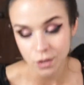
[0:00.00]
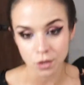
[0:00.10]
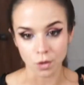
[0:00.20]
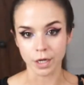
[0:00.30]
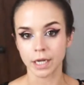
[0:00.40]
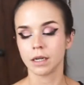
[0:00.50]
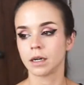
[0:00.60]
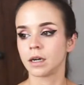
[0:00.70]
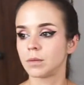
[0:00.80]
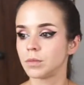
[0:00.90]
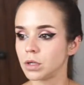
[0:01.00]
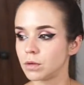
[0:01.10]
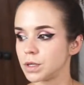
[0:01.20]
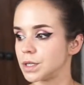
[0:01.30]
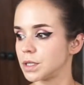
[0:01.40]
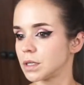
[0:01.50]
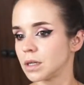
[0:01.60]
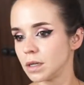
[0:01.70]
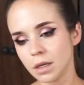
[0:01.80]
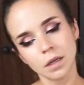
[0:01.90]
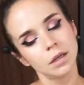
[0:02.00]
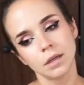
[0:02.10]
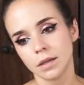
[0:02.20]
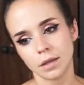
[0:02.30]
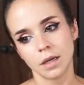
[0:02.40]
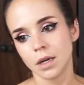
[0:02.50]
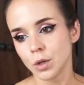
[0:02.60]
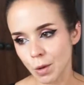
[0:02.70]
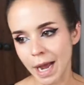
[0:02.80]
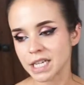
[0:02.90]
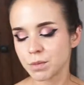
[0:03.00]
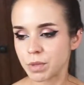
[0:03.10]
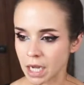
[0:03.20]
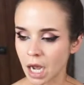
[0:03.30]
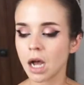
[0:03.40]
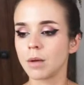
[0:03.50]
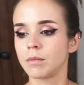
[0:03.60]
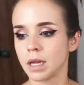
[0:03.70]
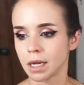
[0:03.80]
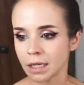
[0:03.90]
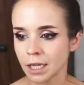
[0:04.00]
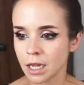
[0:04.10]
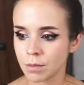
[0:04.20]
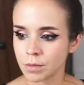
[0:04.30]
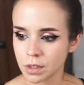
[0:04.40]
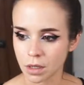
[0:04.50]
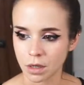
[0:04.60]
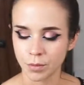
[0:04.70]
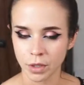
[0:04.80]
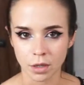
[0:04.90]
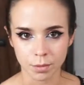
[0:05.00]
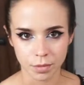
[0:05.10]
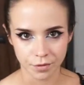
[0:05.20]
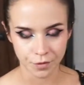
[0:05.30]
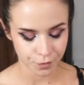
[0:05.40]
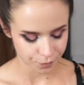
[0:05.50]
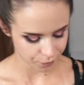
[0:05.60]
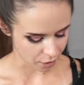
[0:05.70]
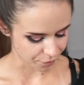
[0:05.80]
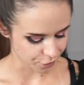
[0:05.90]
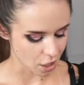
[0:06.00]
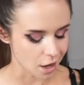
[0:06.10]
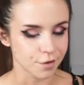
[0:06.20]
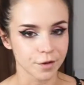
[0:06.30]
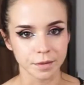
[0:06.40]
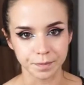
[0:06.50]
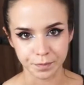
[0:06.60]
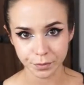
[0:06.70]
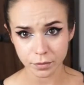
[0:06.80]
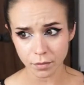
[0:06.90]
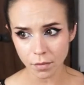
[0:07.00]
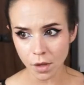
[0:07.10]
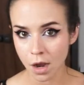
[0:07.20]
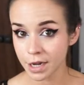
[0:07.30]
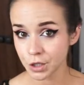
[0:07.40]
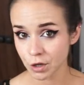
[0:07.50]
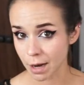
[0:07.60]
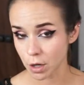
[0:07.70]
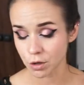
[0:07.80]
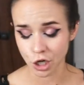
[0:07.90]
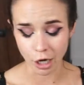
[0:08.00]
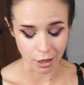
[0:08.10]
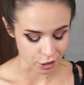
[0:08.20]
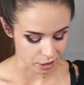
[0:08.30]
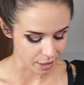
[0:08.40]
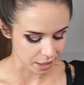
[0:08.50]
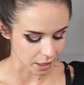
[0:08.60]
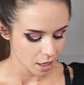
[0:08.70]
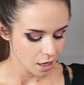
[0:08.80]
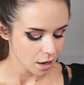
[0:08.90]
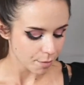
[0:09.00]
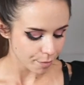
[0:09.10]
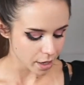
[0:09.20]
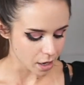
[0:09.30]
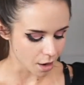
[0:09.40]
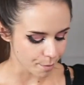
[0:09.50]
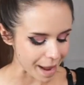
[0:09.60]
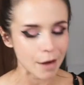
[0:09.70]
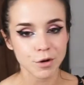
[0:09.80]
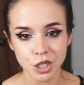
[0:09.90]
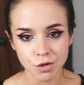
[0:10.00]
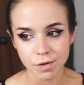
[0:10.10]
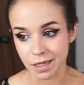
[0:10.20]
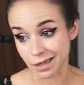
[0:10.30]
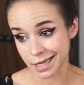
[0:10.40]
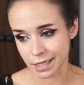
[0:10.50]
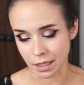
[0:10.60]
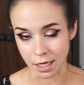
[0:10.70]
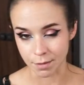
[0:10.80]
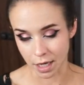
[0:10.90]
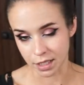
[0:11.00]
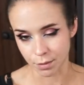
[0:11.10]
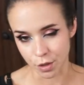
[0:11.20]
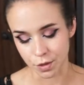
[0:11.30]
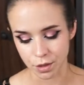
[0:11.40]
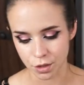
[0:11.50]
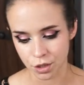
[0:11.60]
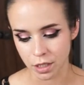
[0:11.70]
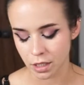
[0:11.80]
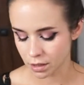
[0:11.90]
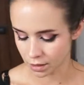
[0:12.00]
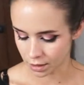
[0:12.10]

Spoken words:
Story, who has become an acclaimed pinup photographer on Instagram. Go check her out. She's amazing. But back when she was less acclaimed, I suppose, she